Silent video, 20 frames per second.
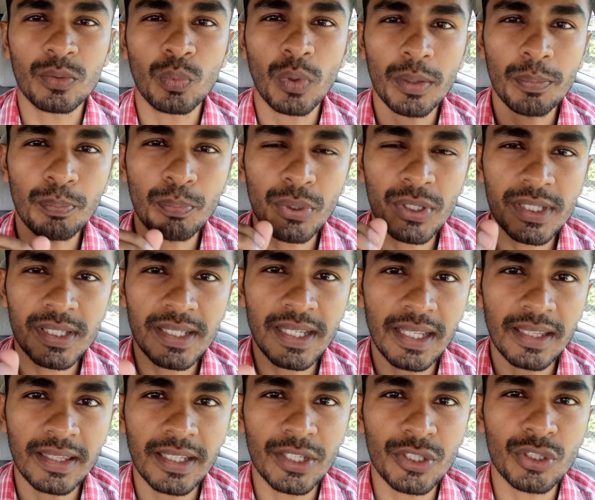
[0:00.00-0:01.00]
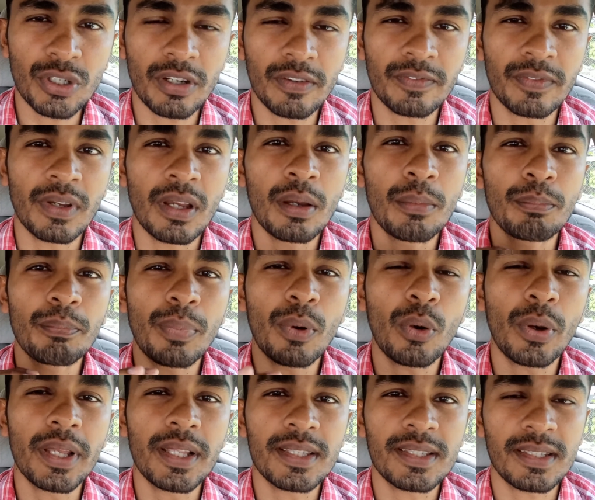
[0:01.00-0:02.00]
What percentage of
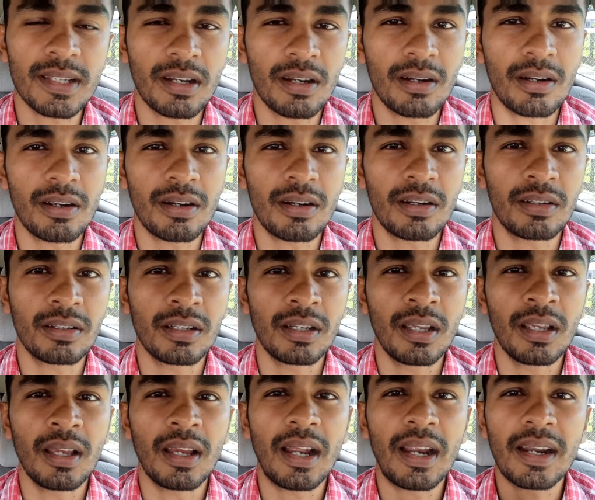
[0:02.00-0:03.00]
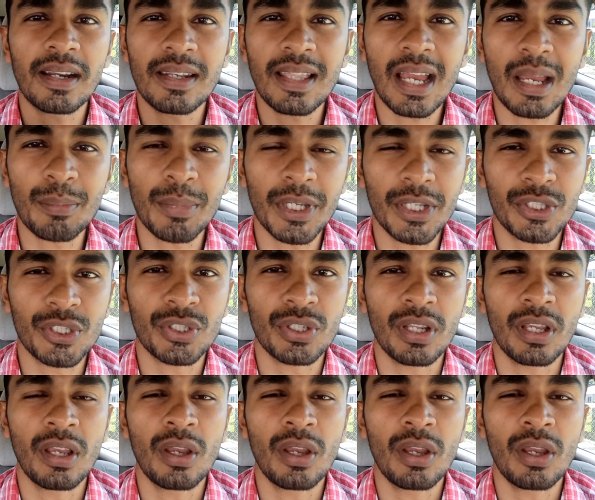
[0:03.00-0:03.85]
points are damaged?